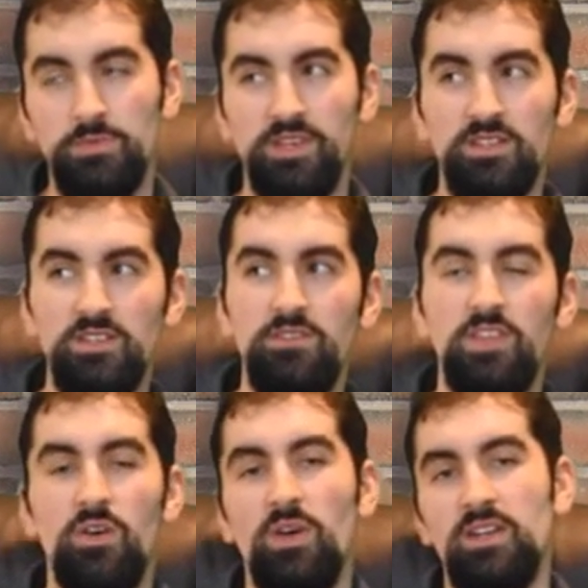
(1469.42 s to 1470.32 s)
it's because
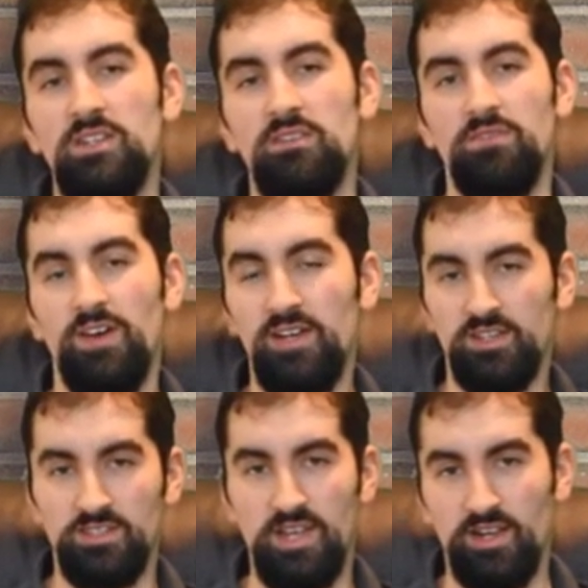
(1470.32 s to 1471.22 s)
even though I didn't find
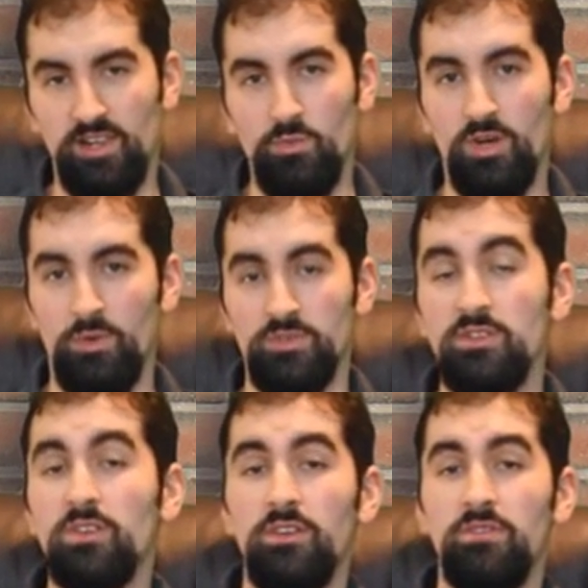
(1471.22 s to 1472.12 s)
exactly what I was
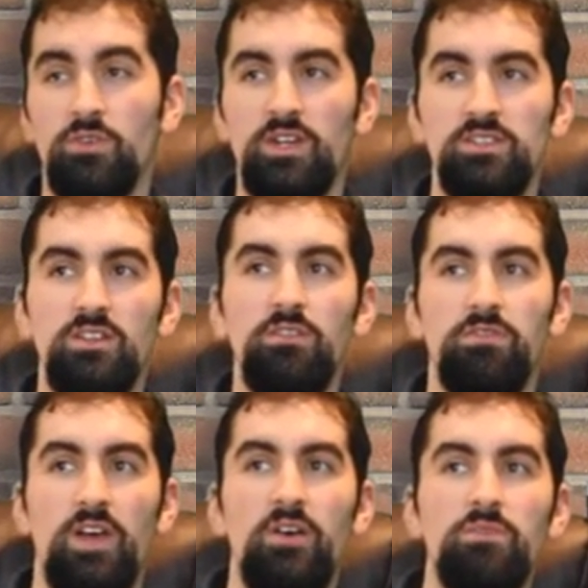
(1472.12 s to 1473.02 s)
looking for, I still
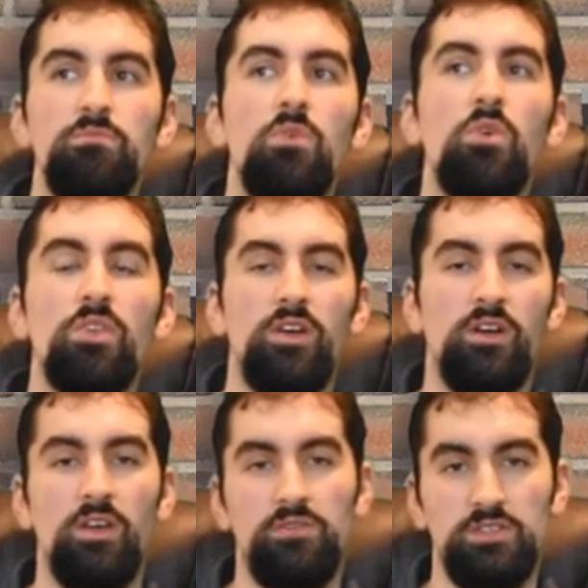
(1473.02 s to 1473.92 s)
found more than enough